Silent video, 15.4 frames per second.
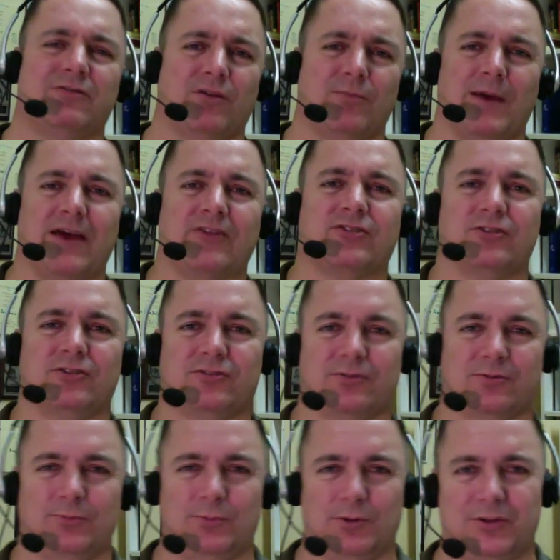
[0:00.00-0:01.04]
masters
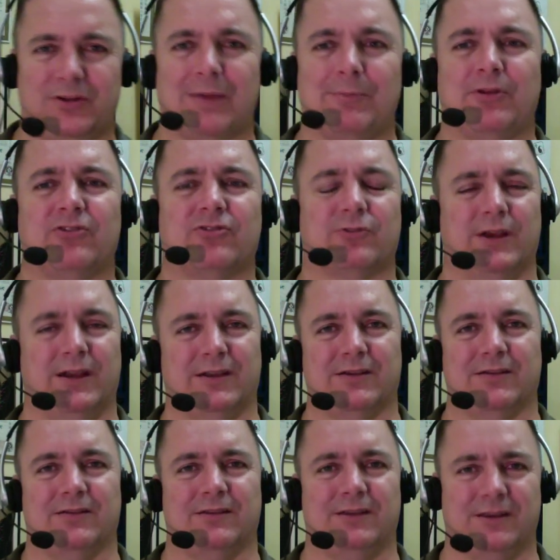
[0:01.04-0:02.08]
will demonstrate
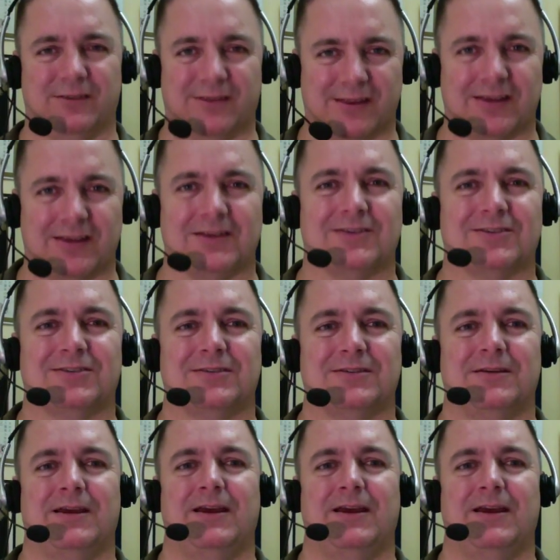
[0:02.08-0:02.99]
these things.